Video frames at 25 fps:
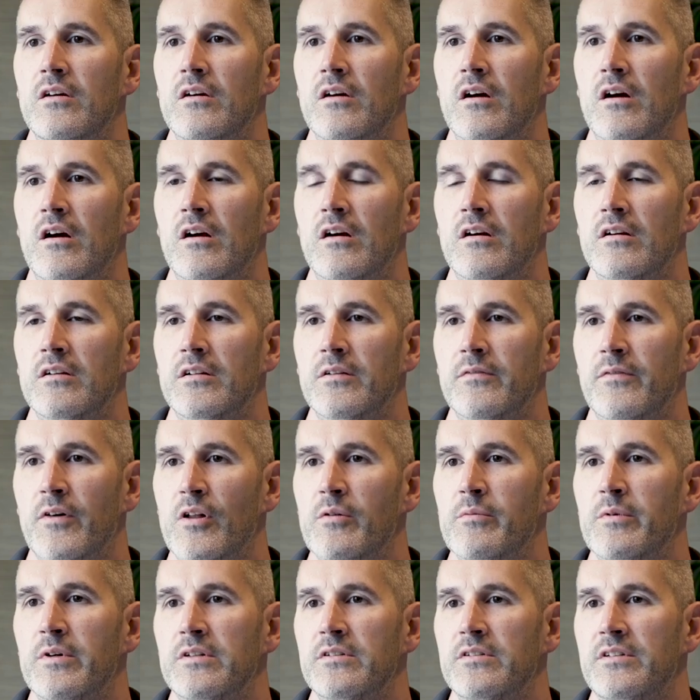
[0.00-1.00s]
our
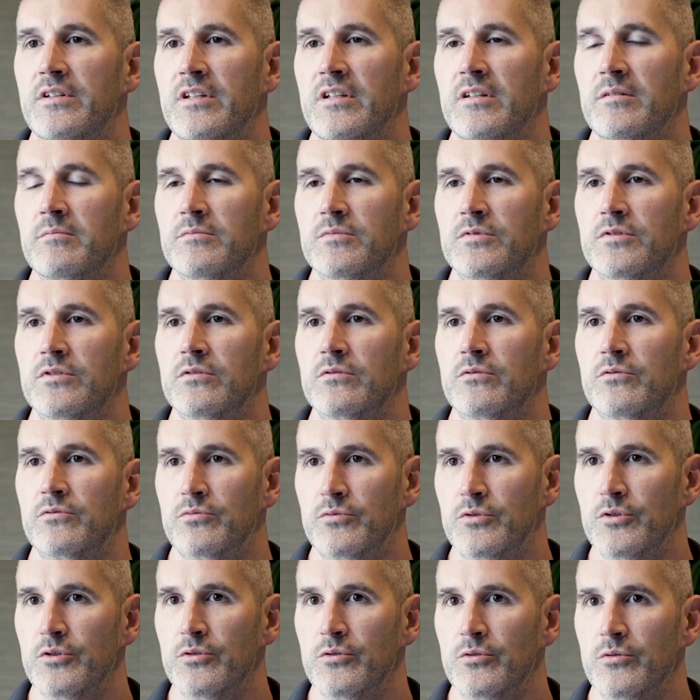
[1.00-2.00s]
development teams
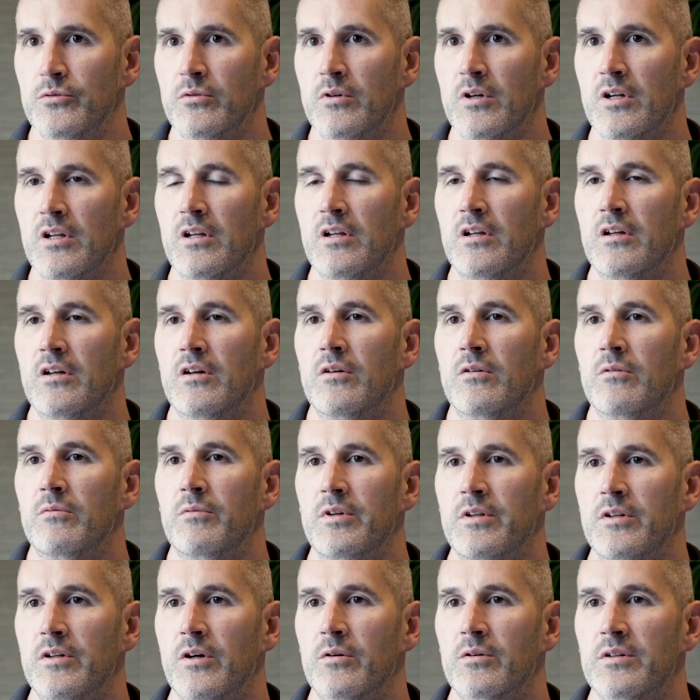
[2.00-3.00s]
grew,
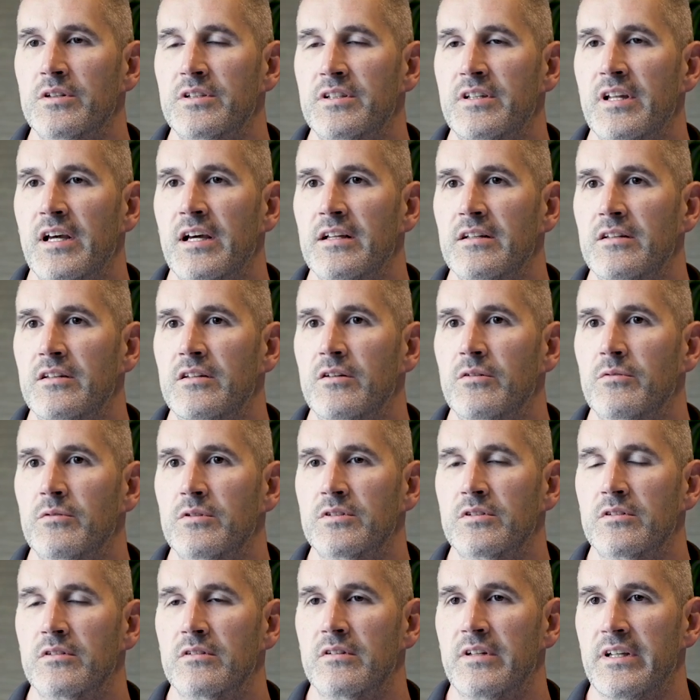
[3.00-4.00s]
we noticed that there
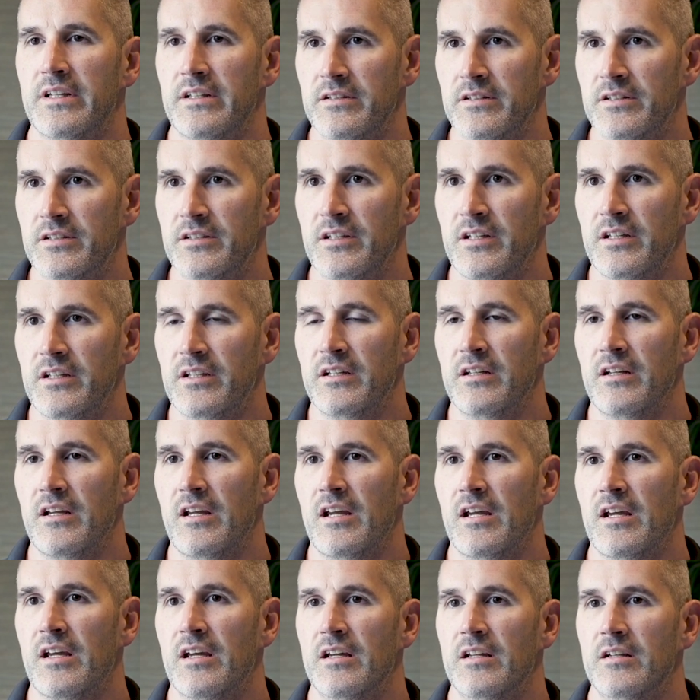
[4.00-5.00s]
was latency
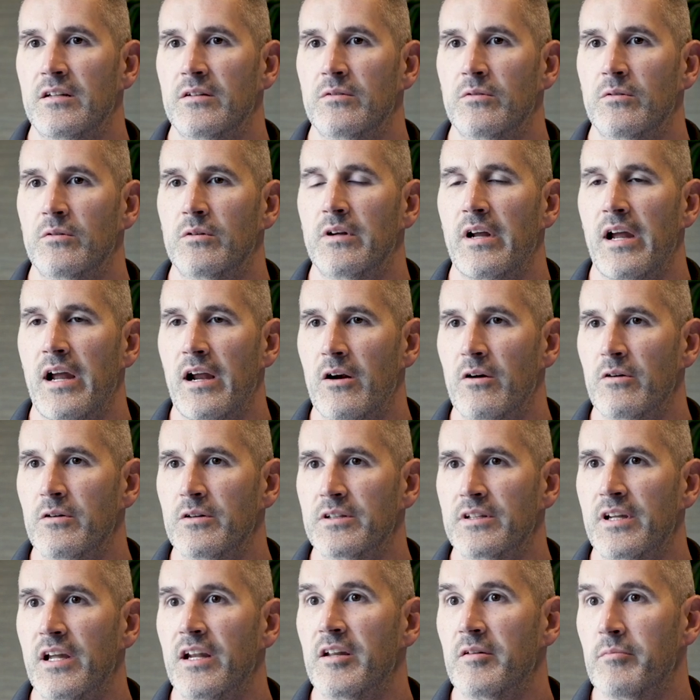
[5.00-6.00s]
and there were
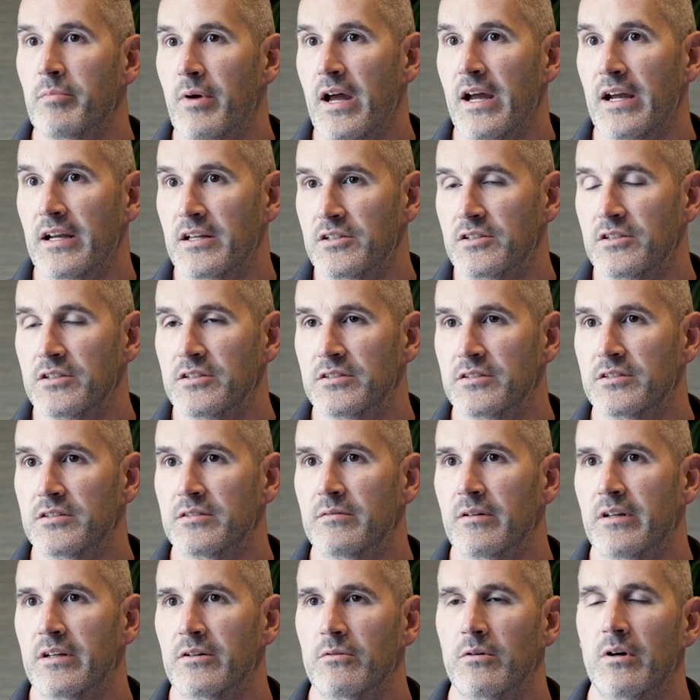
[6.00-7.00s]
errors getting packages,
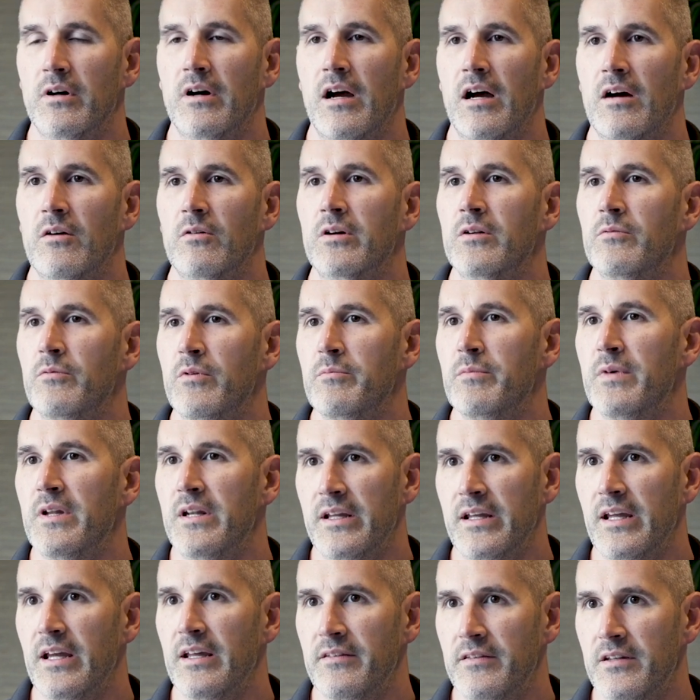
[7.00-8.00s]
and well, how can we
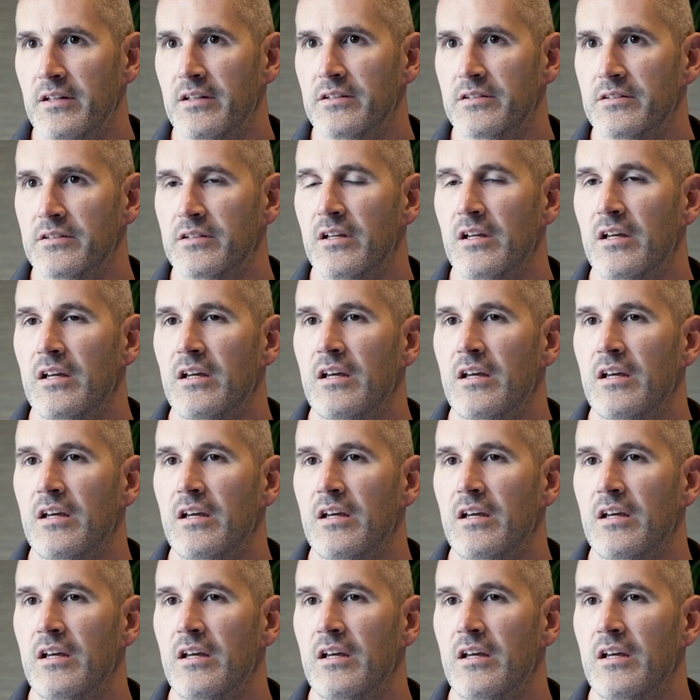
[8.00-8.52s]
mitigate this?